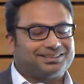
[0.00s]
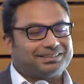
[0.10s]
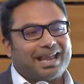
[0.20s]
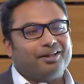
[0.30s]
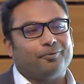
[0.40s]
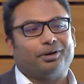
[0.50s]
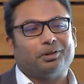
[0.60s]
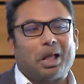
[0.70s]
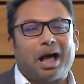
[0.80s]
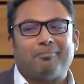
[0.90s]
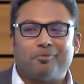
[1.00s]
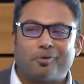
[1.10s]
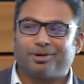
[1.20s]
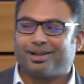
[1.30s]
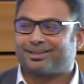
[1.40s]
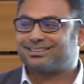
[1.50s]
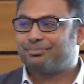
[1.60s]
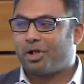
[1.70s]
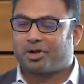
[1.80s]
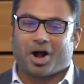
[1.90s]
scale, we're a lot more like a
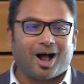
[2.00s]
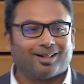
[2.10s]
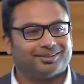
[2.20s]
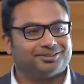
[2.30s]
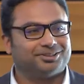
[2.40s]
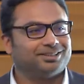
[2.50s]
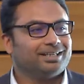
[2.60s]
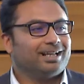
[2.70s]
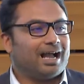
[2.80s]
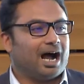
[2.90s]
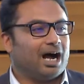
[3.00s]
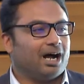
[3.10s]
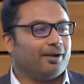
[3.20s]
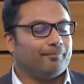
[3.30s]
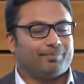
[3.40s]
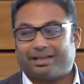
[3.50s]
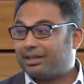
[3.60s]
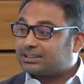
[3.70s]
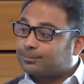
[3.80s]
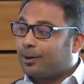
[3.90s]
small college. And
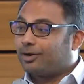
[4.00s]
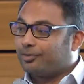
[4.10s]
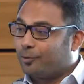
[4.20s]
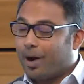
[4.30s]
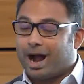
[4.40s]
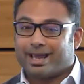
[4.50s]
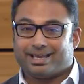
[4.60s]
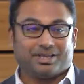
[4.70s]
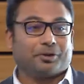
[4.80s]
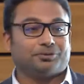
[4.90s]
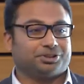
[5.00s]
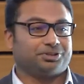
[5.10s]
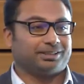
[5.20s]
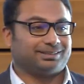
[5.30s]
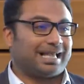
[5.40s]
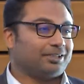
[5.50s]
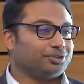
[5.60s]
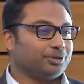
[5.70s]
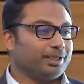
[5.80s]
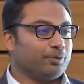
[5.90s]
that's part of why EcoDistricts
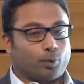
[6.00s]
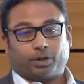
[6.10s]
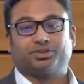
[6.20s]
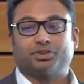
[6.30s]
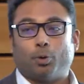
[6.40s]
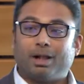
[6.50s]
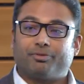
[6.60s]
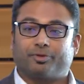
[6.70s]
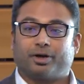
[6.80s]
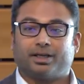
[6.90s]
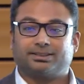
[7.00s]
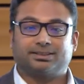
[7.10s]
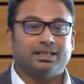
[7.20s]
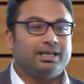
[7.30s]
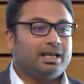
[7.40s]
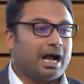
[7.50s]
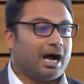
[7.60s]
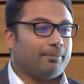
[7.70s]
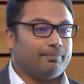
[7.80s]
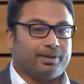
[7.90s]
actually works so well for us,
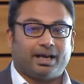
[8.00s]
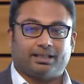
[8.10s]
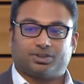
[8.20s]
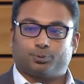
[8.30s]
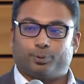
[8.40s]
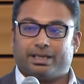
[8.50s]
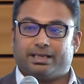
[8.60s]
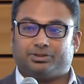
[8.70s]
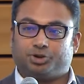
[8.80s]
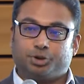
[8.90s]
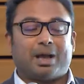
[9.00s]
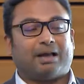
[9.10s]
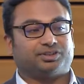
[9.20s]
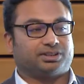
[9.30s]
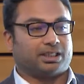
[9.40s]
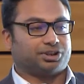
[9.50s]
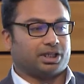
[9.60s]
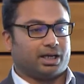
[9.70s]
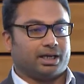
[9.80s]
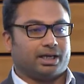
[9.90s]
because we do have such
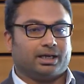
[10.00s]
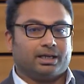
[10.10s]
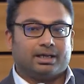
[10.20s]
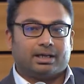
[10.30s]
a